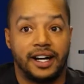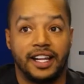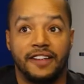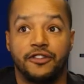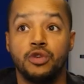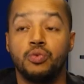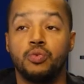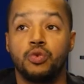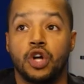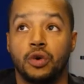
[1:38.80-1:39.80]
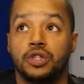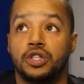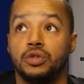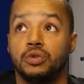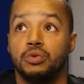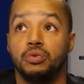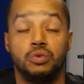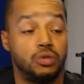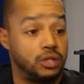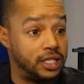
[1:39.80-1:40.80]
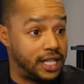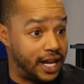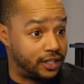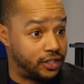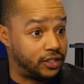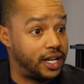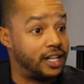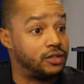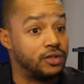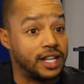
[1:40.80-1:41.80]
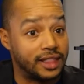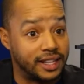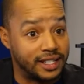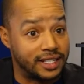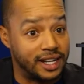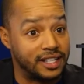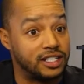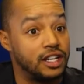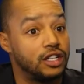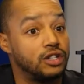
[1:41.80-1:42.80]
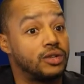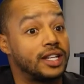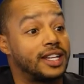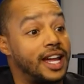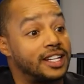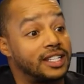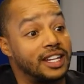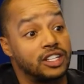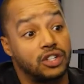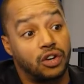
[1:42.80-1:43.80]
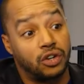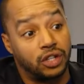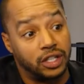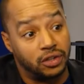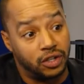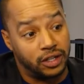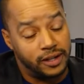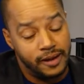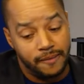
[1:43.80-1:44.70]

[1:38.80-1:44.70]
If you go to the doctor and you get these things, you can catch things early on.